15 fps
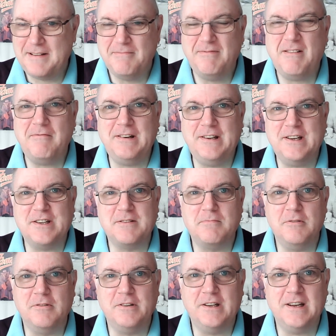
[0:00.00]
Very
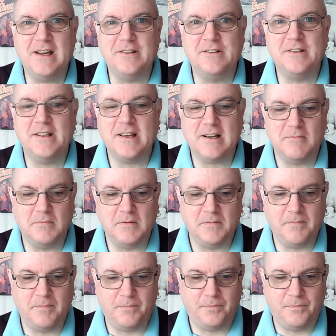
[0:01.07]
disappointed end to the album.